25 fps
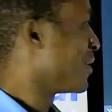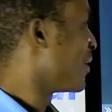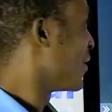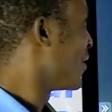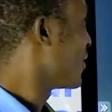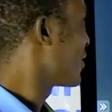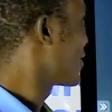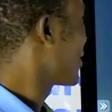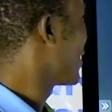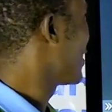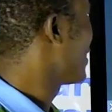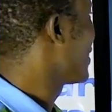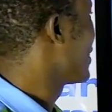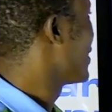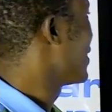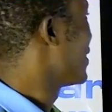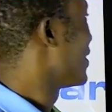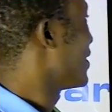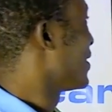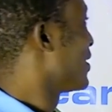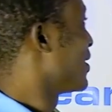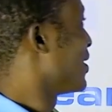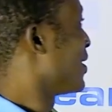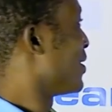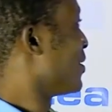Okay,
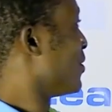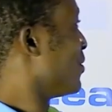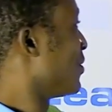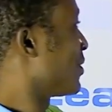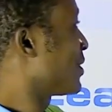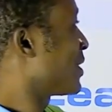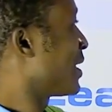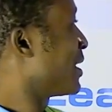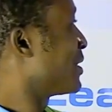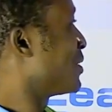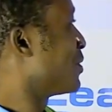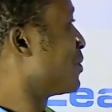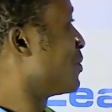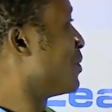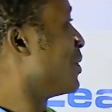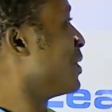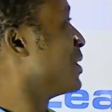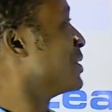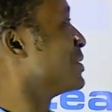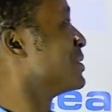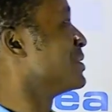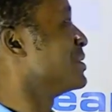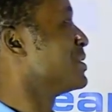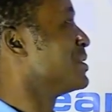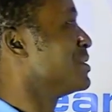look at the
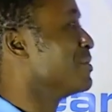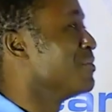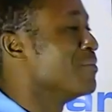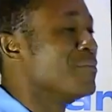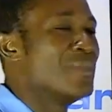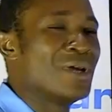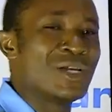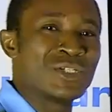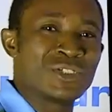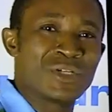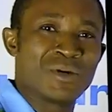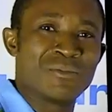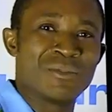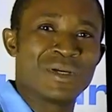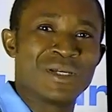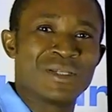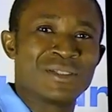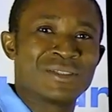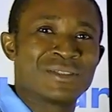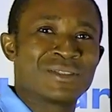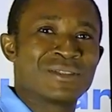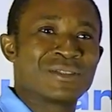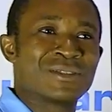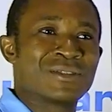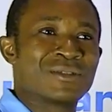word measurement.
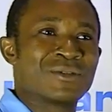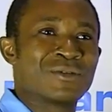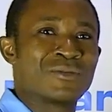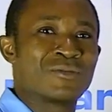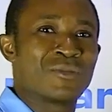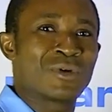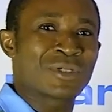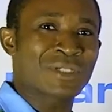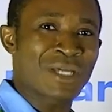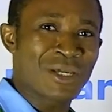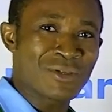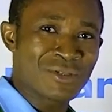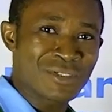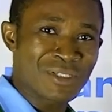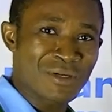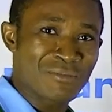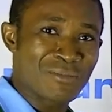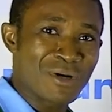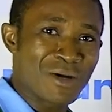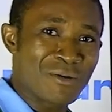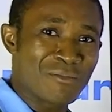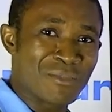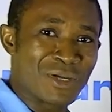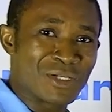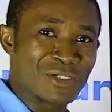What can you say
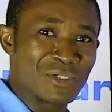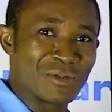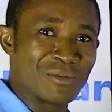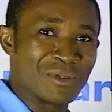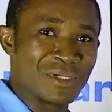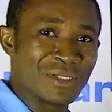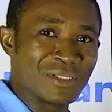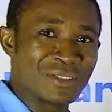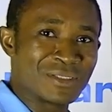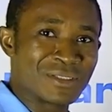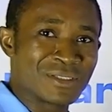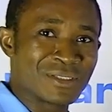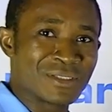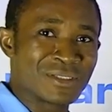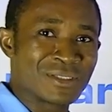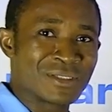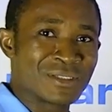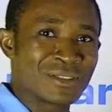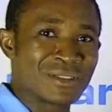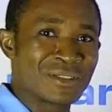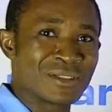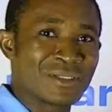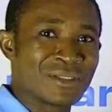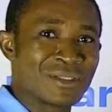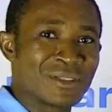about measurement?
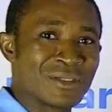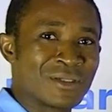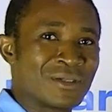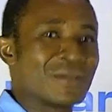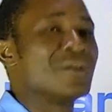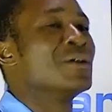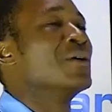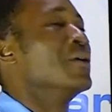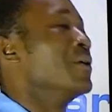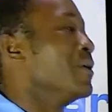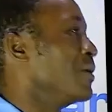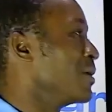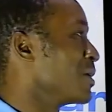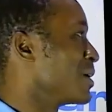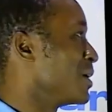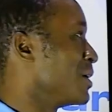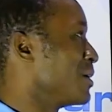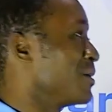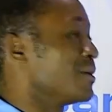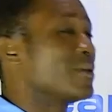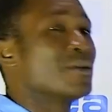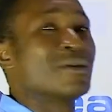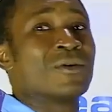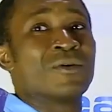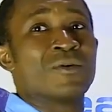
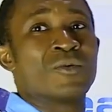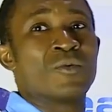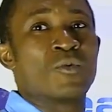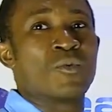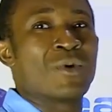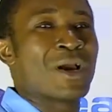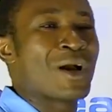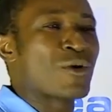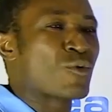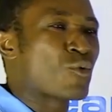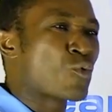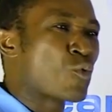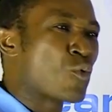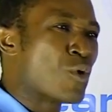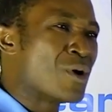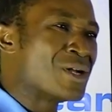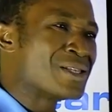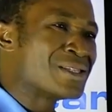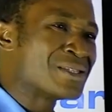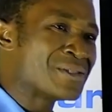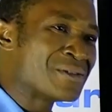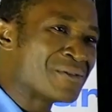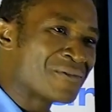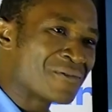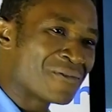Okay, we are
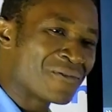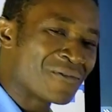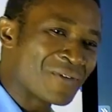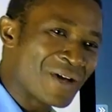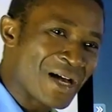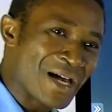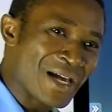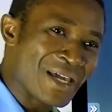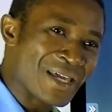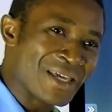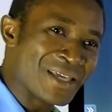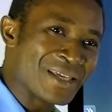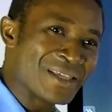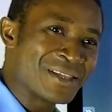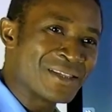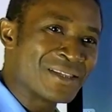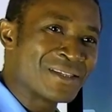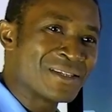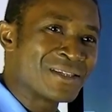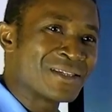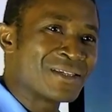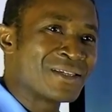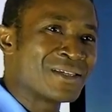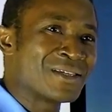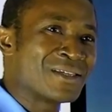
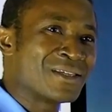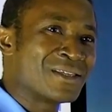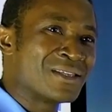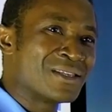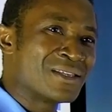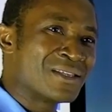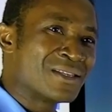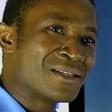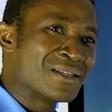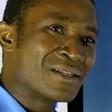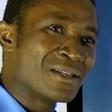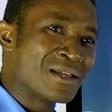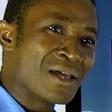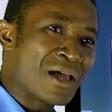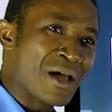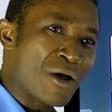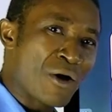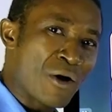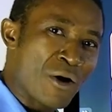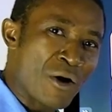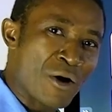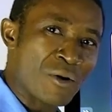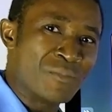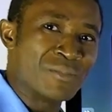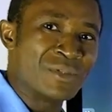quantifying
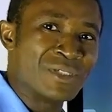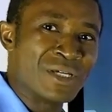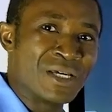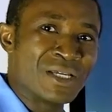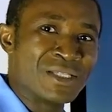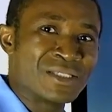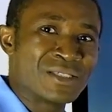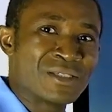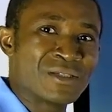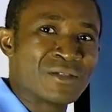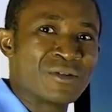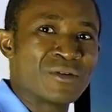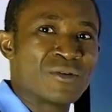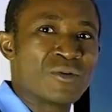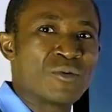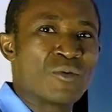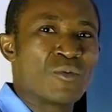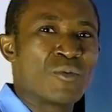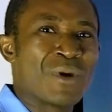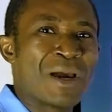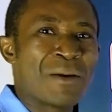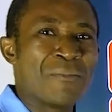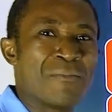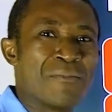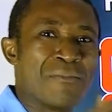objects.
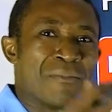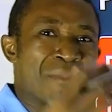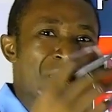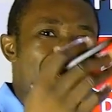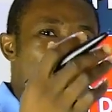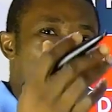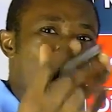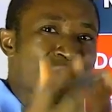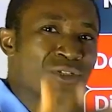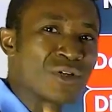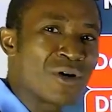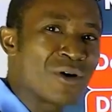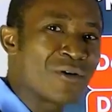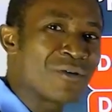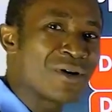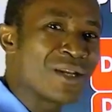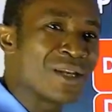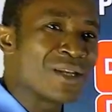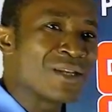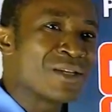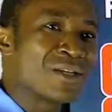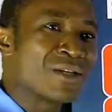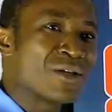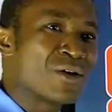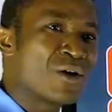We are
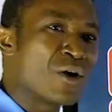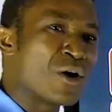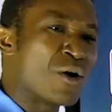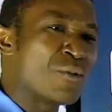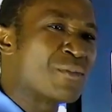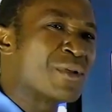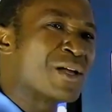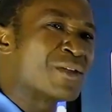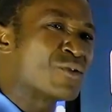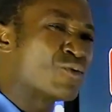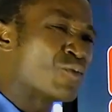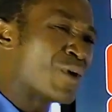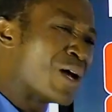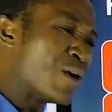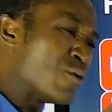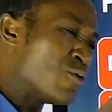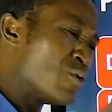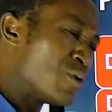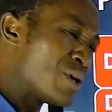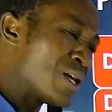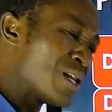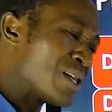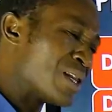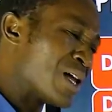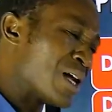measuring objects. We are
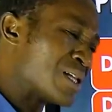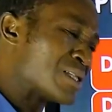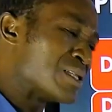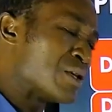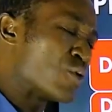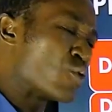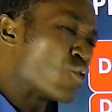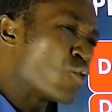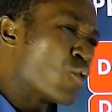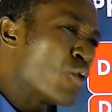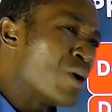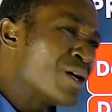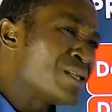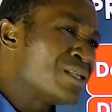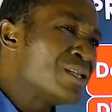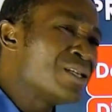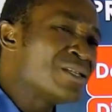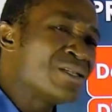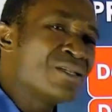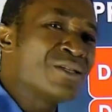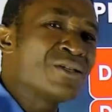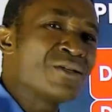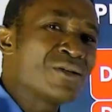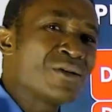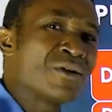looking at the
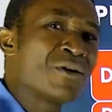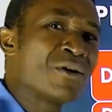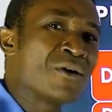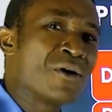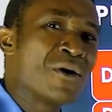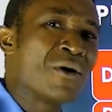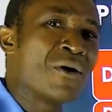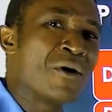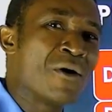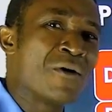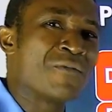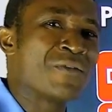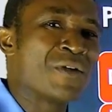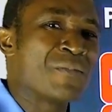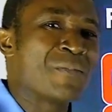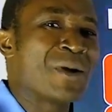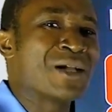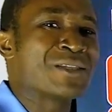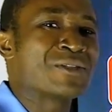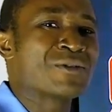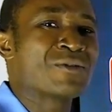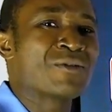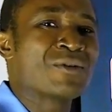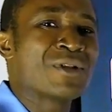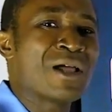quantity of a
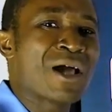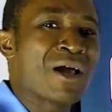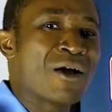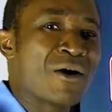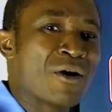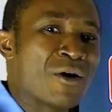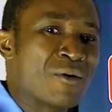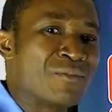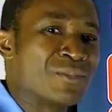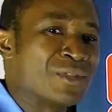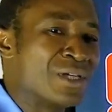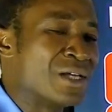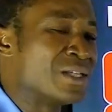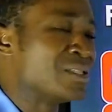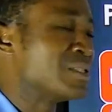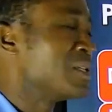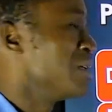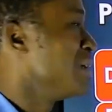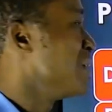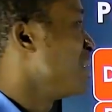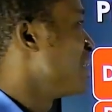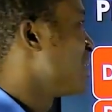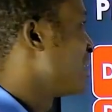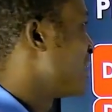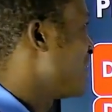particular object.
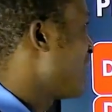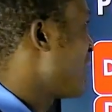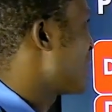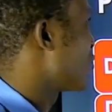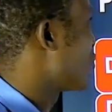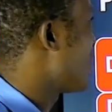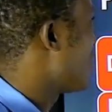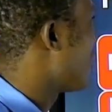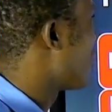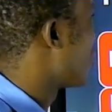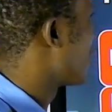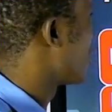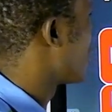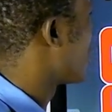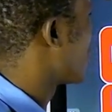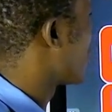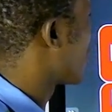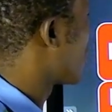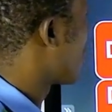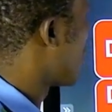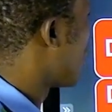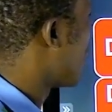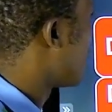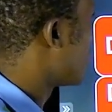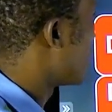That's what we
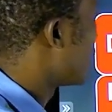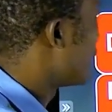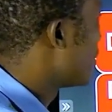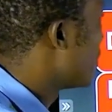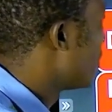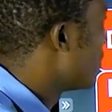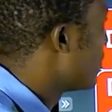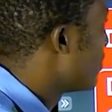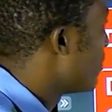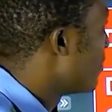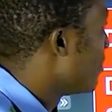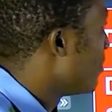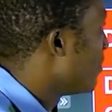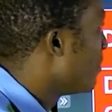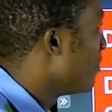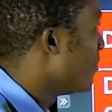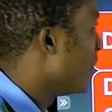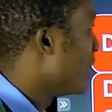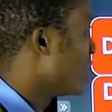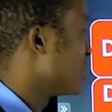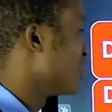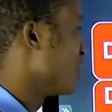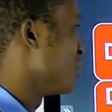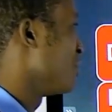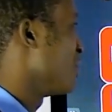call
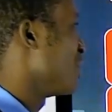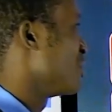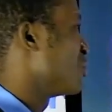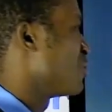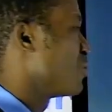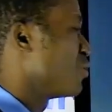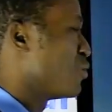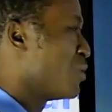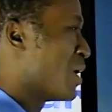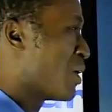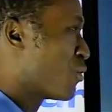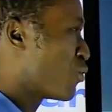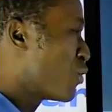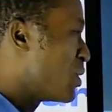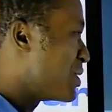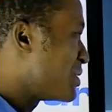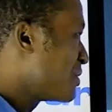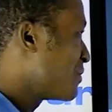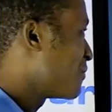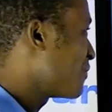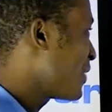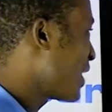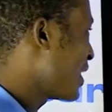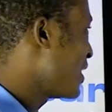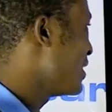measurement. We are
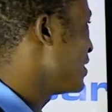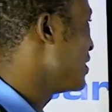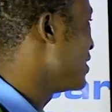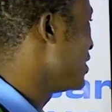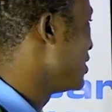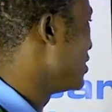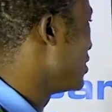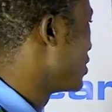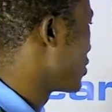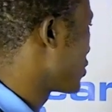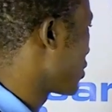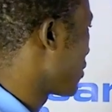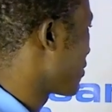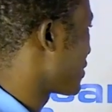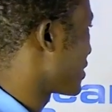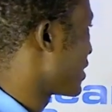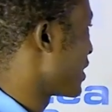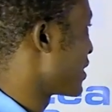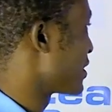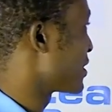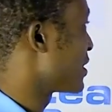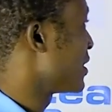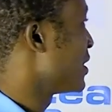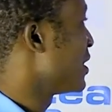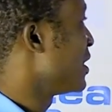quantifying the
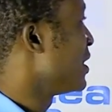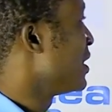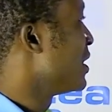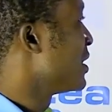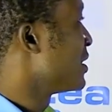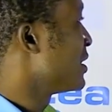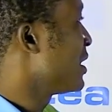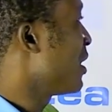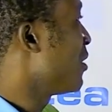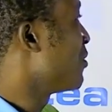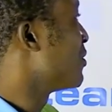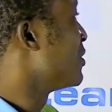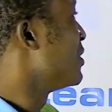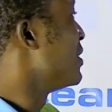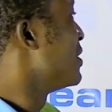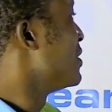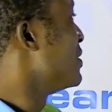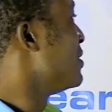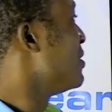substance. Now,